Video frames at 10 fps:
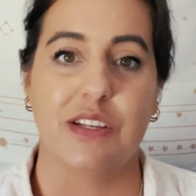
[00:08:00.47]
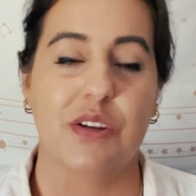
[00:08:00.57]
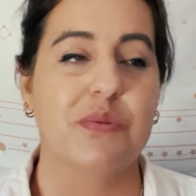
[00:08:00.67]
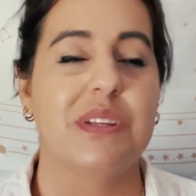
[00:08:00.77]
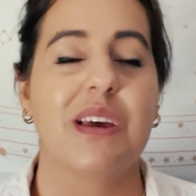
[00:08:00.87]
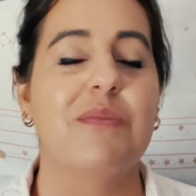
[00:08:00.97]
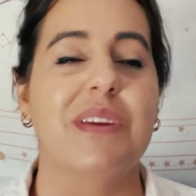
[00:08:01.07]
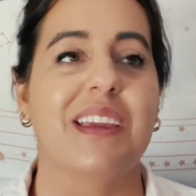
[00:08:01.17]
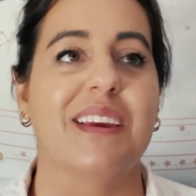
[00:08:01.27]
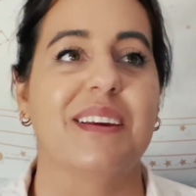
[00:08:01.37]
Don't tell
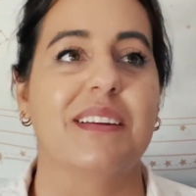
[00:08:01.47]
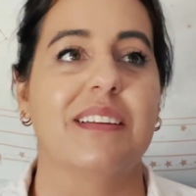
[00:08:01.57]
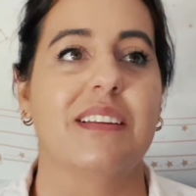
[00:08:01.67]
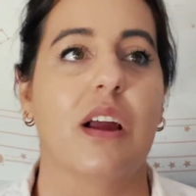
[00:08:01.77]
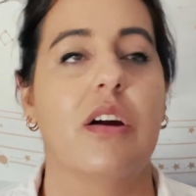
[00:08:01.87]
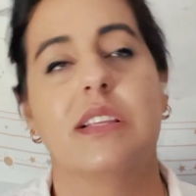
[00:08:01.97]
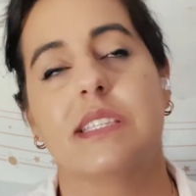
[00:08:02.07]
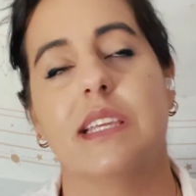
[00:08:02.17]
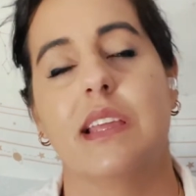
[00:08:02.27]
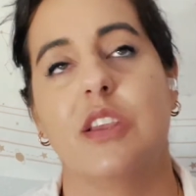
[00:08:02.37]
me,
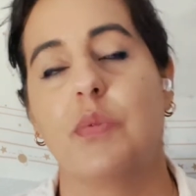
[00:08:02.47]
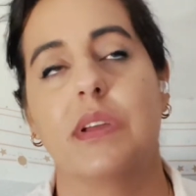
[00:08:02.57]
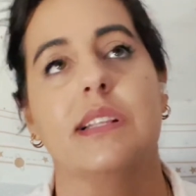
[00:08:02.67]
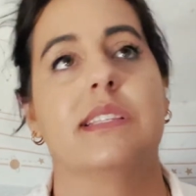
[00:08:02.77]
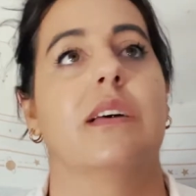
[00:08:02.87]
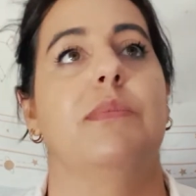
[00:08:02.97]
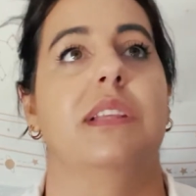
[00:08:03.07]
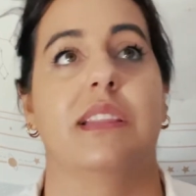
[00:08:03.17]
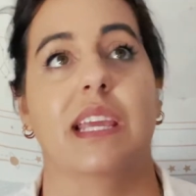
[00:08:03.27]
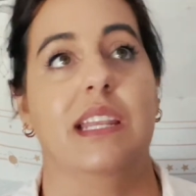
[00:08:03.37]
honestly, no one can tell me
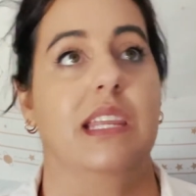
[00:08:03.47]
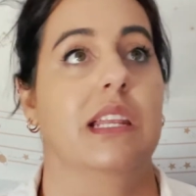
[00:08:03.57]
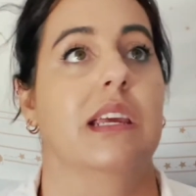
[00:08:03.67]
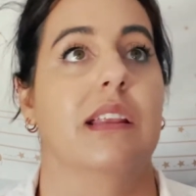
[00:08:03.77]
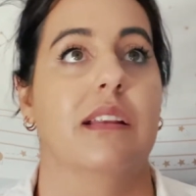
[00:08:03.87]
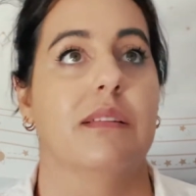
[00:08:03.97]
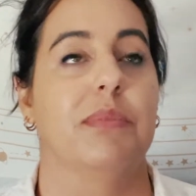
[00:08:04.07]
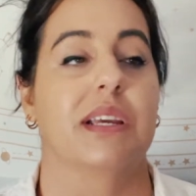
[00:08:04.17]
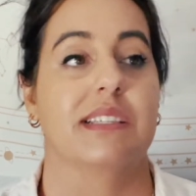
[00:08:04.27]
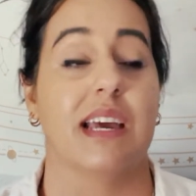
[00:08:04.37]
that they need it
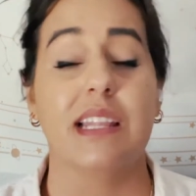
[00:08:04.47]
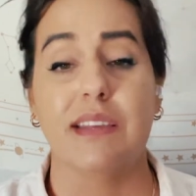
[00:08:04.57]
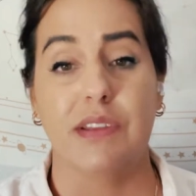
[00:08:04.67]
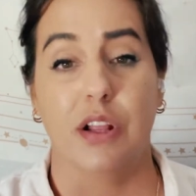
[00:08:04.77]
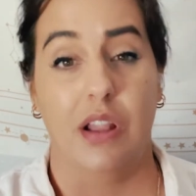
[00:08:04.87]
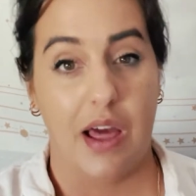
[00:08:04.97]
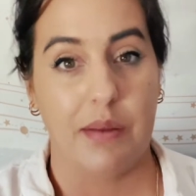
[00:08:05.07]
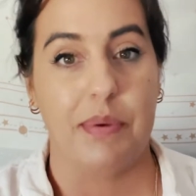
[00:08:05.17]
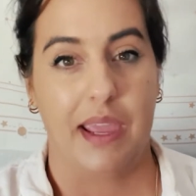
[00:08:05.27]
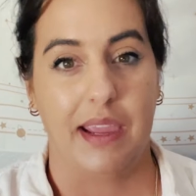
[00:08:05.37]
because I live in a lot of
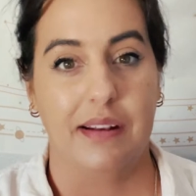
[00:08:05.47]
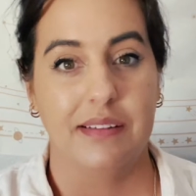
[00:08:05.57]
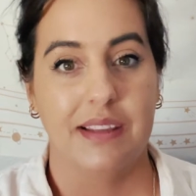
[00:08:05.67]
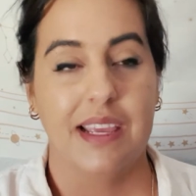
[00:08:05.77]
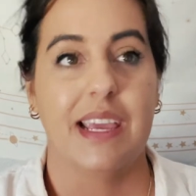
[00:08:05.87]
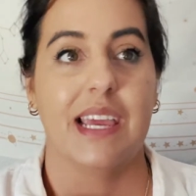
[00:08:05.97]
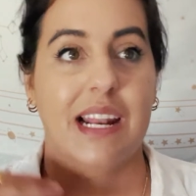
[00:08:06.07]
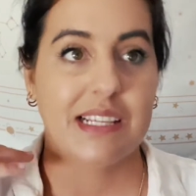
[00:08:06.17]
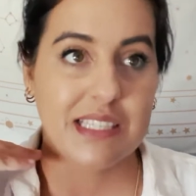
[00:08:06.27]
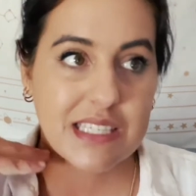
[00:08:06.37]
pain and
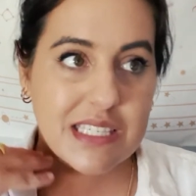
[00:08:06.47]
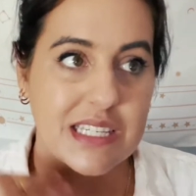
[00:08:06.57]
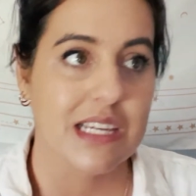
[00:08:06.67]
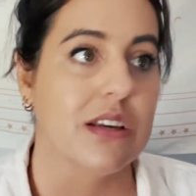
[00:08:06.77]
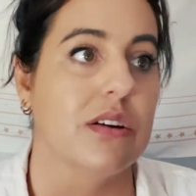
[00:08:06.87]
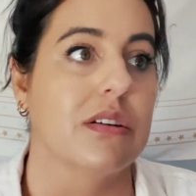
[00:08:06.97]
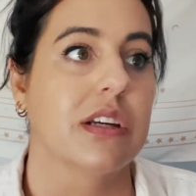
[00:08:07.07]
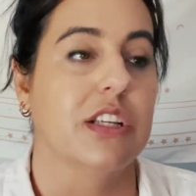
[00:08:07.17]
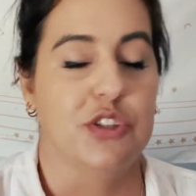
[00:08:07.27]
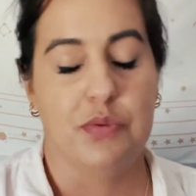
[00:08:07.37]
I still
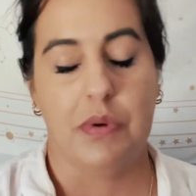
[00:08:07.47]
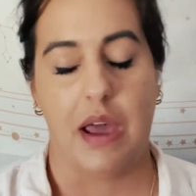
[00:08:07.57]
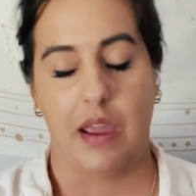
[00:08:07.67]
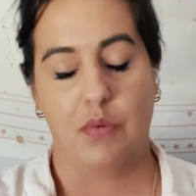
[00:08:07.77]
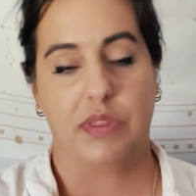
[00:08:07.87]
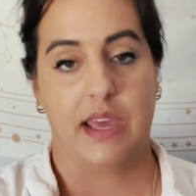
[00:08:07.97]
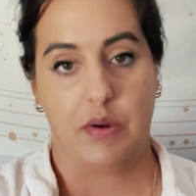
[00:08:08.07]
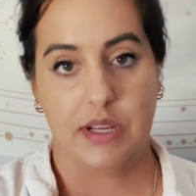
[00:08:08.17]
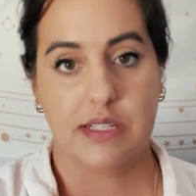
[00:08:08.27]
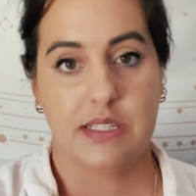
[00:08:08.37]
can do bad without
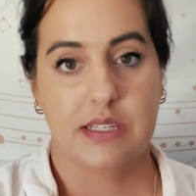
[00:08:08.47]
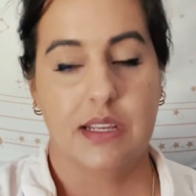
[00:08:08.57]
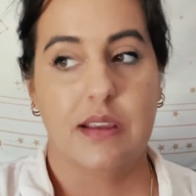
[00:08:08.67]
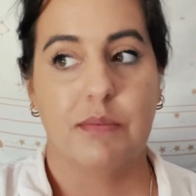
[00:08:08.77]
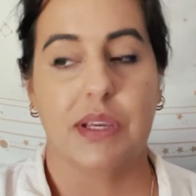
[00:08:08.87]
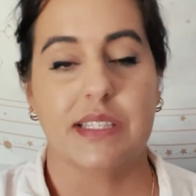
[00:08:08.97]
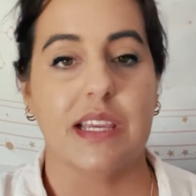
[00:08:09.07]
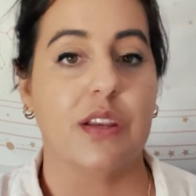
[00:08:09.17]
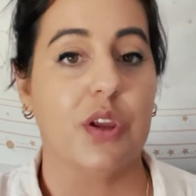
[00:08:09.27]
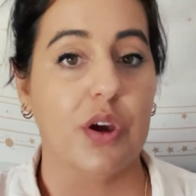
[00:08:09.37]
it because I
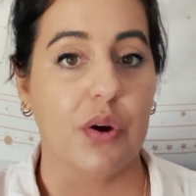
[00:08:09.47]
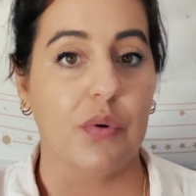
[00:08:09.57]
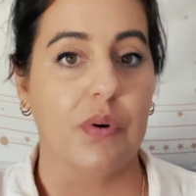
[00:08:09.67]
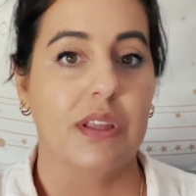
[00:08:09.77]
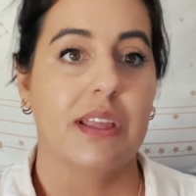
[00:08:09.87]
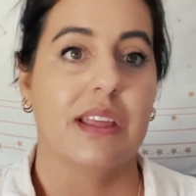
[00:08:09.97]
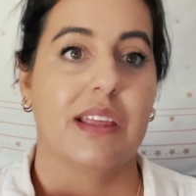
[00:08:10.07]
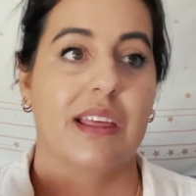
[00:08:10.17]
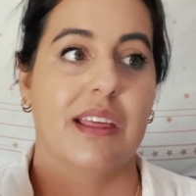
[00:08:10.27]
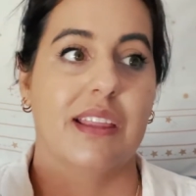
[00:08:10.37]
know
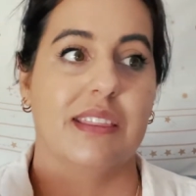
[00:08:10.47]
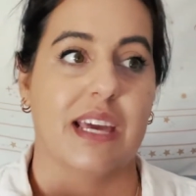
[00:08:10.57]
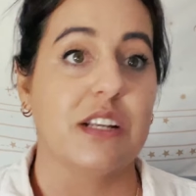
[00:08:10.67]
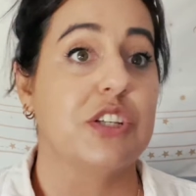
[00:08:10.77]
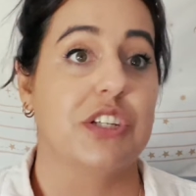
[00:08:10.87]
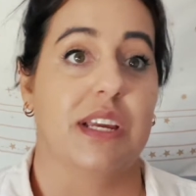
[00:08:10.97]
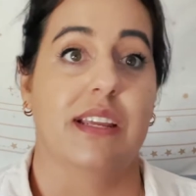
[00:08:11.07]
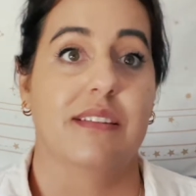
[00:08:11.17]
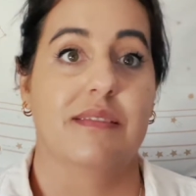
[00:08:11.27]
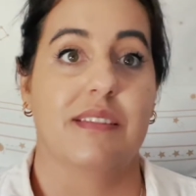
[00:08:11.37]
that
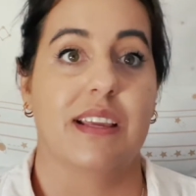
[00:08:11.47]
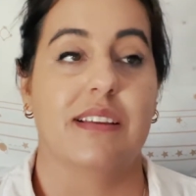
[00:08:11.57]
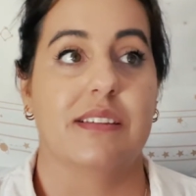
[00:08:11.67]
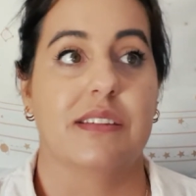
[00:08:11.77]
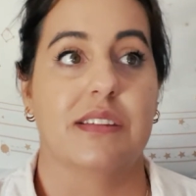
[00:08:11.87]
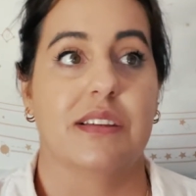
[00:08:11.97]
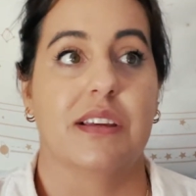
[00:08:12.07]
shit is